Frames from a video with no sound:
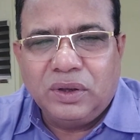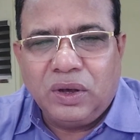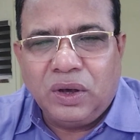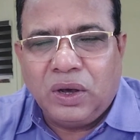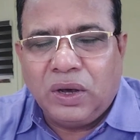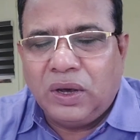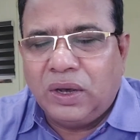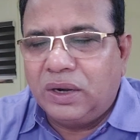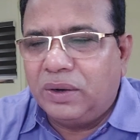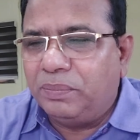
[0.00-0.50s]

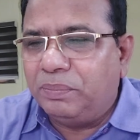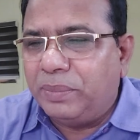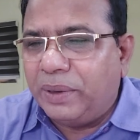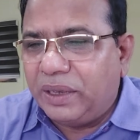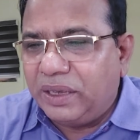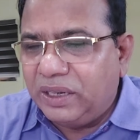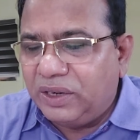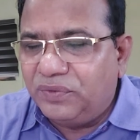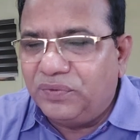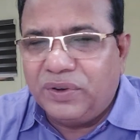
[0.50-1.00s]
or
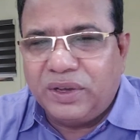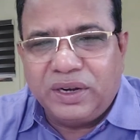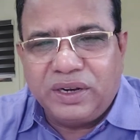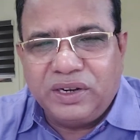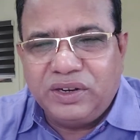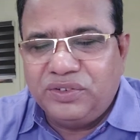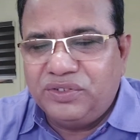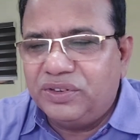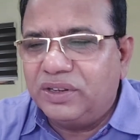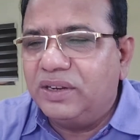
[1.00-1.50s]

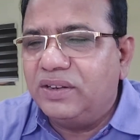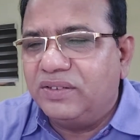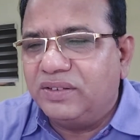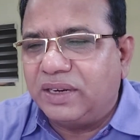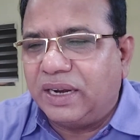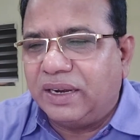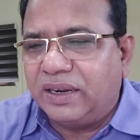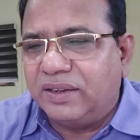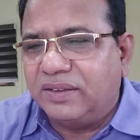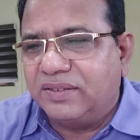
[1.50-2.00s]
inferential
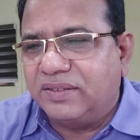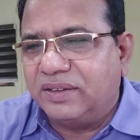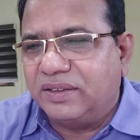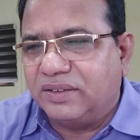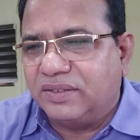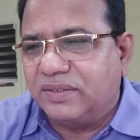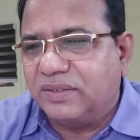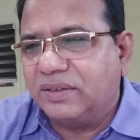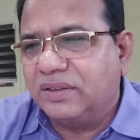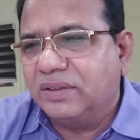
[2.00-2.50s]

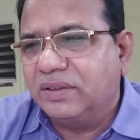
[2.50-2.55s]
statistics,